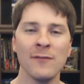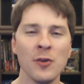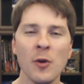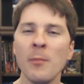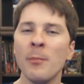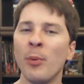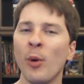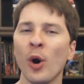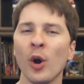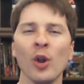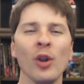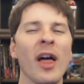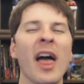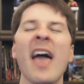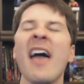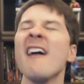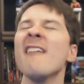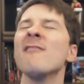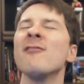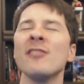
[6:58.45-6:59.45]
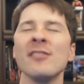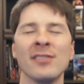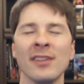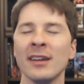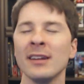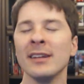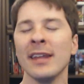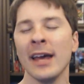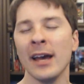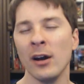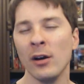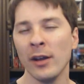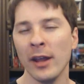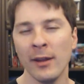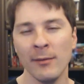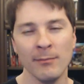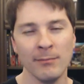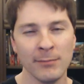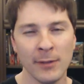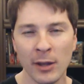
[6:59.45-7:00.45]
if you boil everything
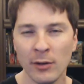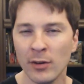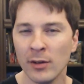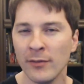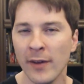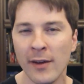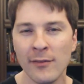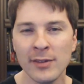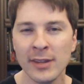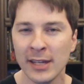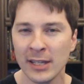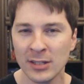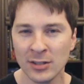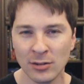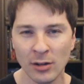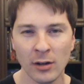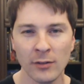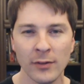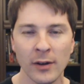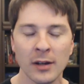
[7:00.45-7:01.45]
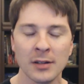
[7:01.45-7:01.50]
down and get rid of everything in Star